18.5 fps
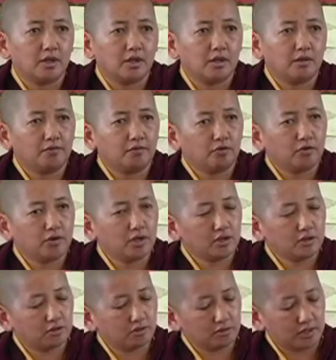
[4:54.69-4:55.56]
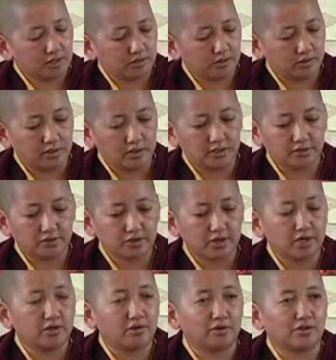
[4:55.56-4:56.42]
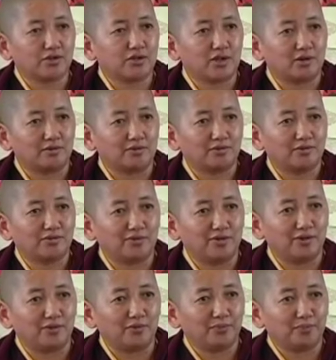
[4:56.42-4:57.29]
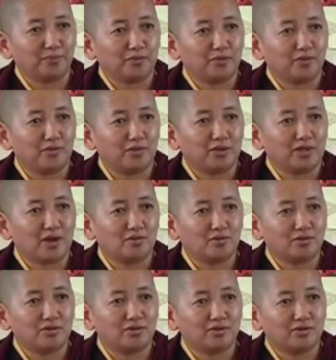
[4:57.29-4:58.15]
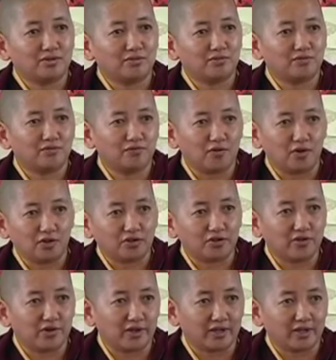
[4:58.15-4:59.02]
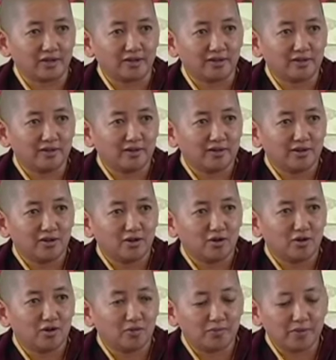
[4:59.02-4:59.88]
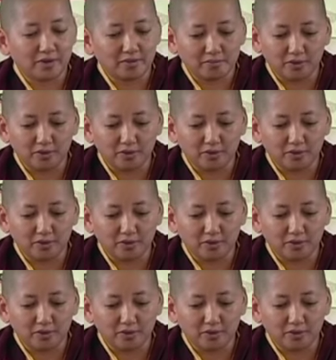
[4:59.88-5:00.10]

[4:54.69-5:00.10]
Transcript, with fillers: If you think you can really train yourself, you know, without faltering or being